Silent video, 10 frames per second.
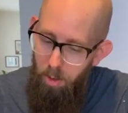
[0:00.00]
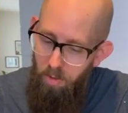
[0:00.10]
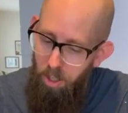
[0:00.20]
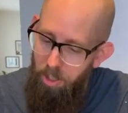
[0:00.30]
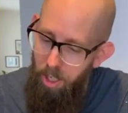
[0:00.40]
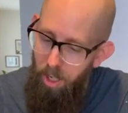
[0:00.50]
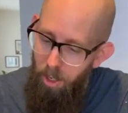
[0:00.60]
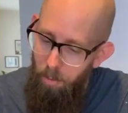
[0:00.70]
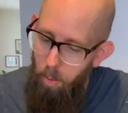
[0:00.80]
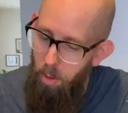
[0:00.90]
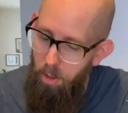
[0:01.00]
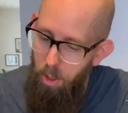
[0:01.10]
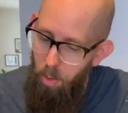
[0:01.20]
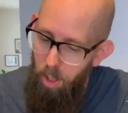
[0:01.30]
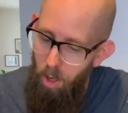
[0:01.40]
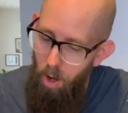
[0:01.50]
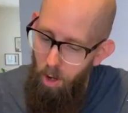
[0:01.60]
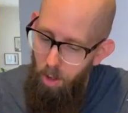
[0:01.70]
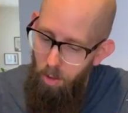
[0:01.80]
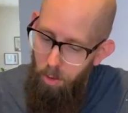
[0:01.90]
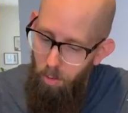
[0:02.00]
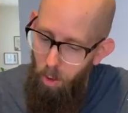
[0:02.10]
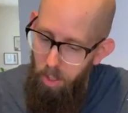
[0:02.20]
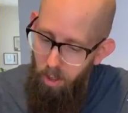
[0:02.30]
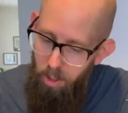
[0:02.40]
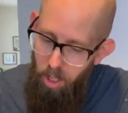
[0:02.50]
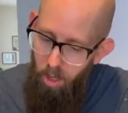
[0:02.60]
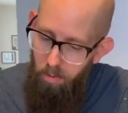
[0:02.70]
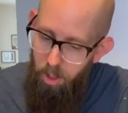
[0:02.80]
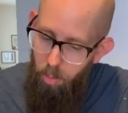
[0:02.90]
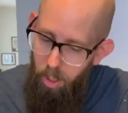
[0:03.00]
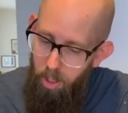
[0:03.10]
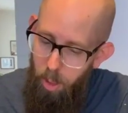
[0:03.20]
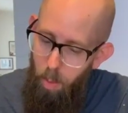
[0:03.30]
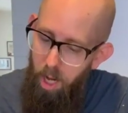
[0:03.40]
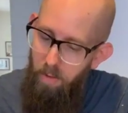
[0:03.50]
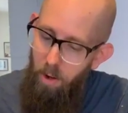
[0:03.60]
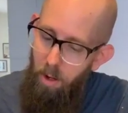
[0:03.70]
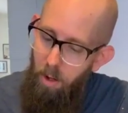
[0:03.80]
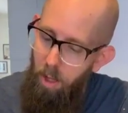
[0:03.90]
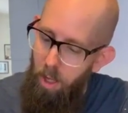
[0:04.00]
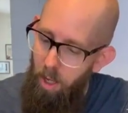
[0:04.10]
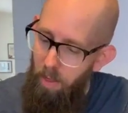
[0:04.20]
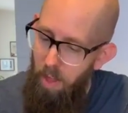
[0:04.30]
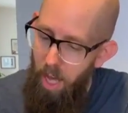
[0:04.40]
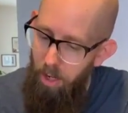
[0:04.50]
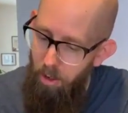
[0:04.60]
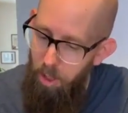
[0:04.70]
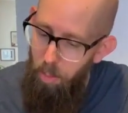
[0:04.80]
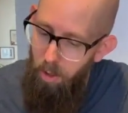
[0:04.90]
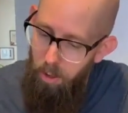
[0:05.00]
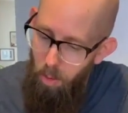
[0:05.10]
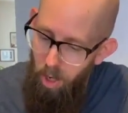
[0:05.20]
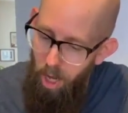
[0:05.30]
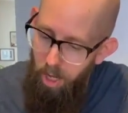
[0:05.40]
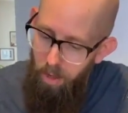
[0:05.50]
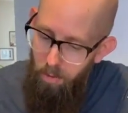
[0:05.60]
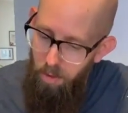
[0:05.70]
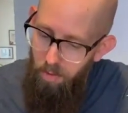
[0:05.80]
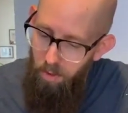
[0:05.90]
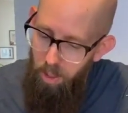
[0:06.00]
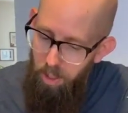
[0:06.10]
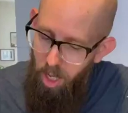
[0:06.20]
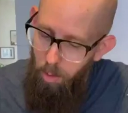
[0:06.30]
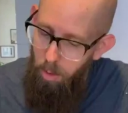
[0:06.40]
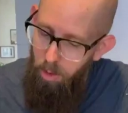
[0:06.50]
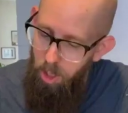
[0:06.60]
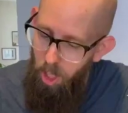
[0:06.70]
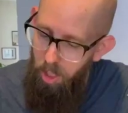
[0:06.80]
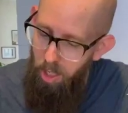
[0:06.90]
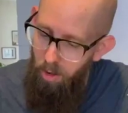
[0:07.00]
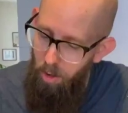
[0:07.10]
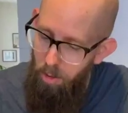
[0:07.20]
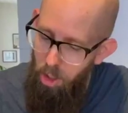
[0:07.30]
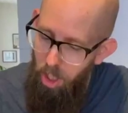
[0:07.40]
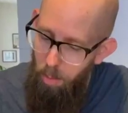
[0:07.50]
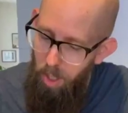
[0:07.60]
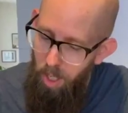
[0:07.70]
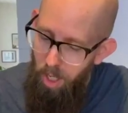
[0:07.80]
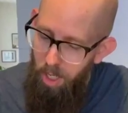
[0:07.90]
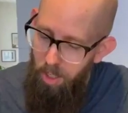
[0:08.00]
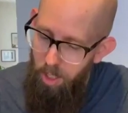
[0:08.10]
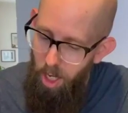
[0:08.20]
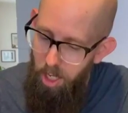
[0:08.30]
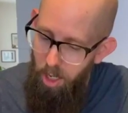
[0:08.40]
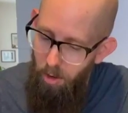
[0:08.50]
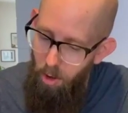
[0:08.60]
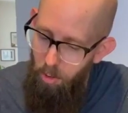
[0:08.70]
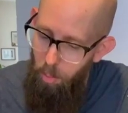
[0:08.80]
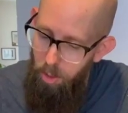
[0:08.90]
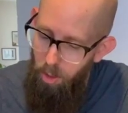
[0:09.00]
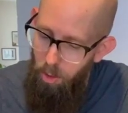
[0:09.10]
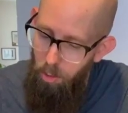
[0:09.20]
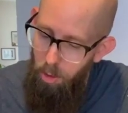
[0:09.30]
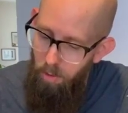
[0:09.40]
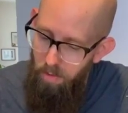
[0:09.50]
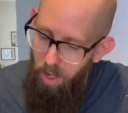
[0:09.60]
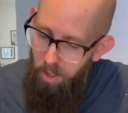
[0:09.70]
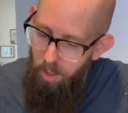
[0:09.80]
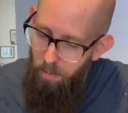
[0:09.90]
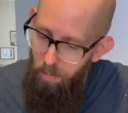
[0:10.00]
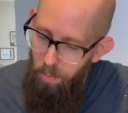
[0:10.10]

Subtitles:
was faulty, but we were doing all the rowing ourselves. But in spite of all that, our spirits were high. For the first time, we were sailing our own ship and deciding our own peculiar fate.